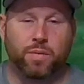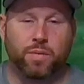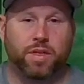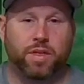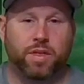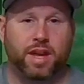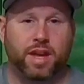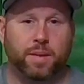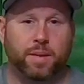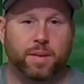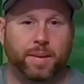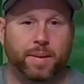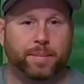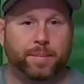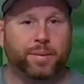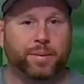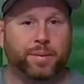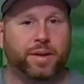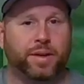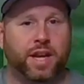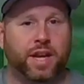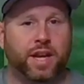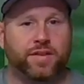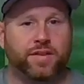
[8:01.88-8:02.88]
think people
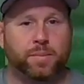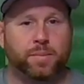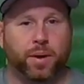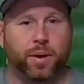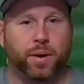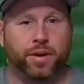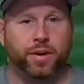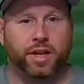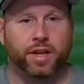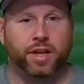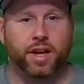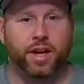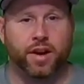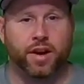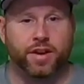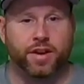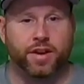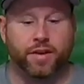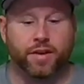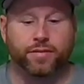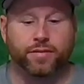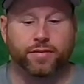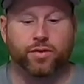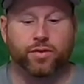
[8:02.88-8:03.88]
are giving Purdy
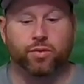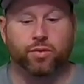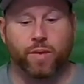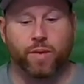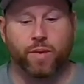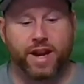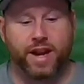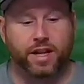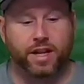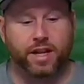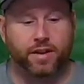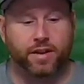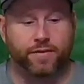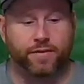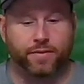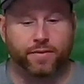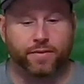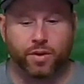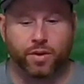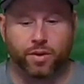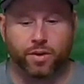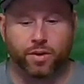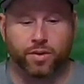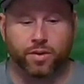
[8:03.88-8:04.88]
enough credit
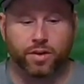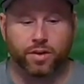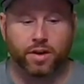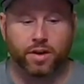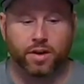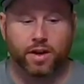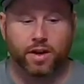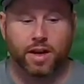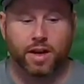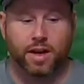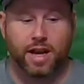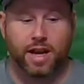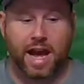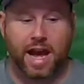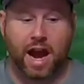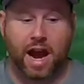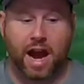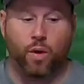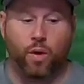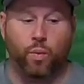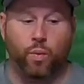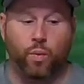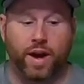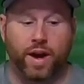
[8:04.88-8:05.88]
for
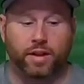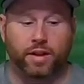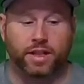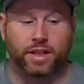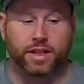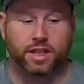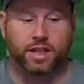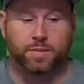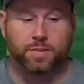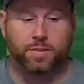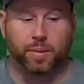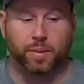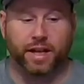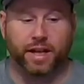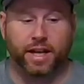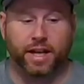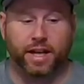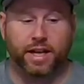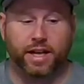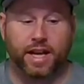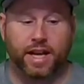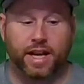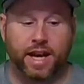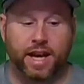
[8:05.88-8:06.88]
how well he's
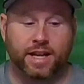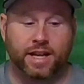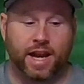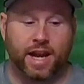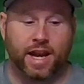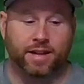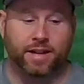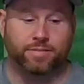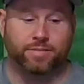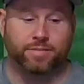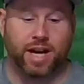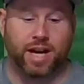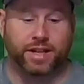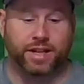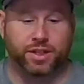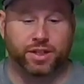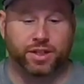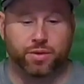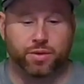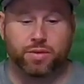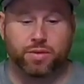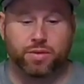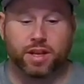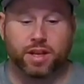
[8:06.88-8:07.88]
played. And I
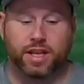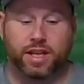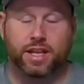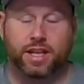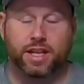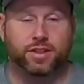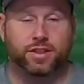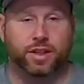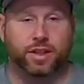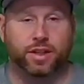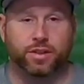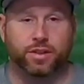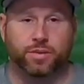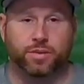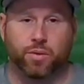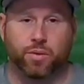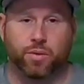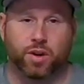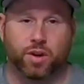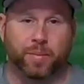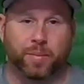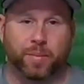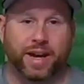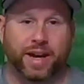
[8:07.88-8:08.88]
do think he's a good
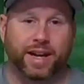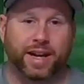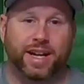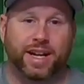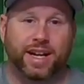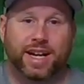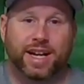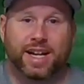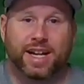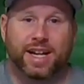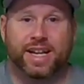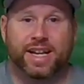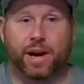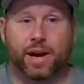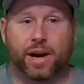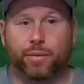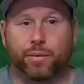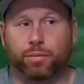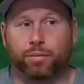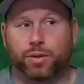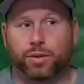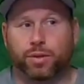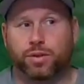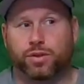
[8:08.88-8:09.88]
quarterback.
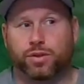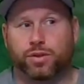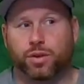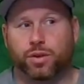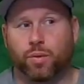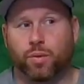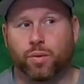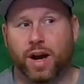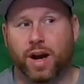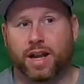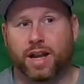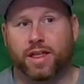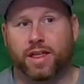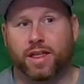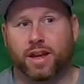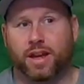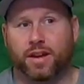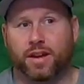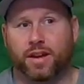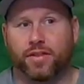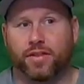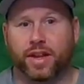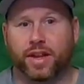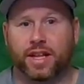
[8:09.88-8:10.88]
Now, do I
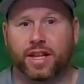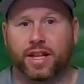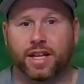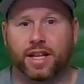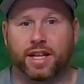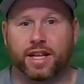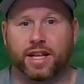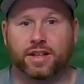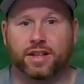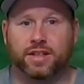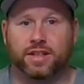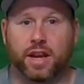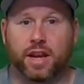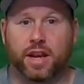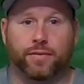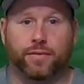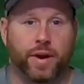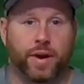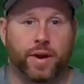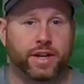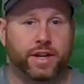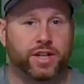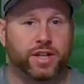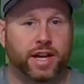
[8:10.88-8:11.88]
think that he is a
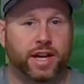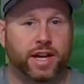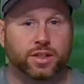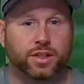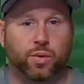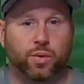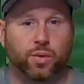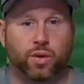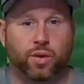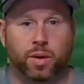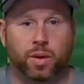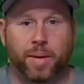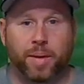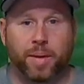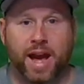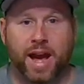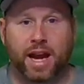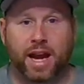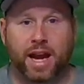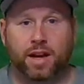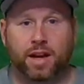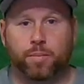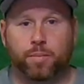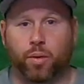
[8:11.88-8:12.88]
franchise
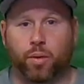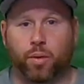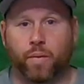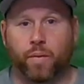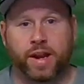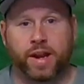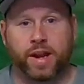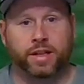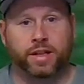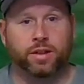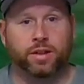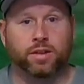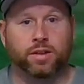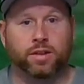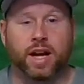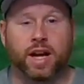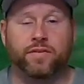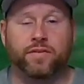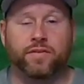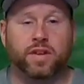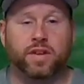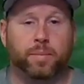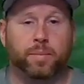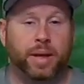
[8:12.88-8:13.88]
quarterback, perennial
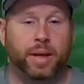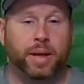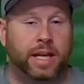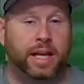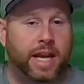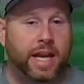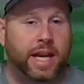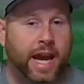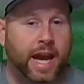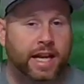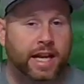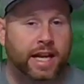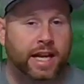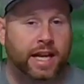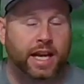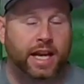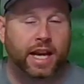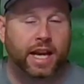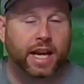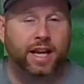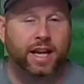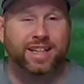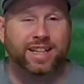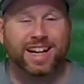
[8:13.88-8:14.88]
MVP
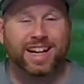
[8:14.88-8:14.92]
candidate?